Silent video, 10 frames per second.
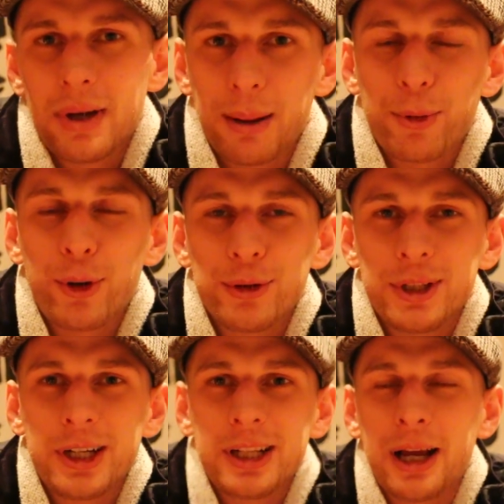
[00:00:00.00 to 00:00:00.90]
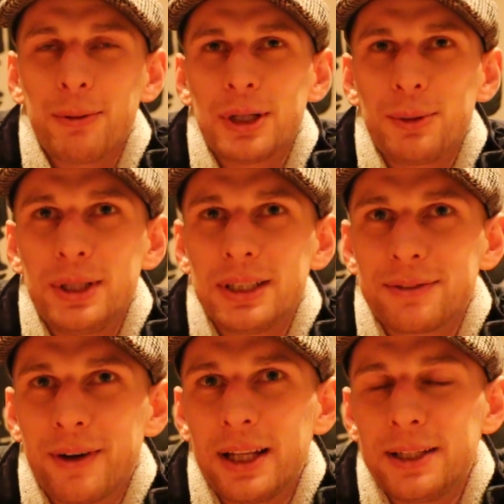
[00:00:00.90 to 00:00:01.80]
I'm go there and I want to win
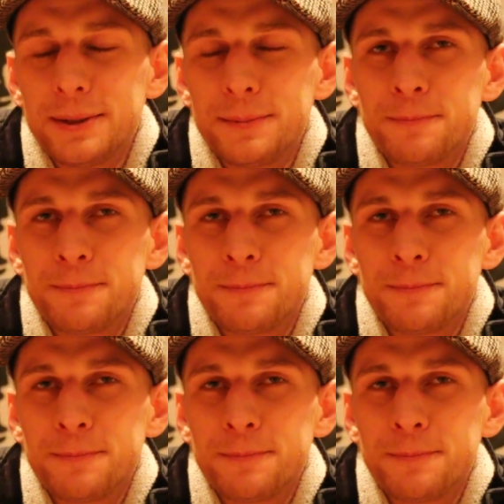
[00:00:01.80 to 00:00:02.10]
this fight.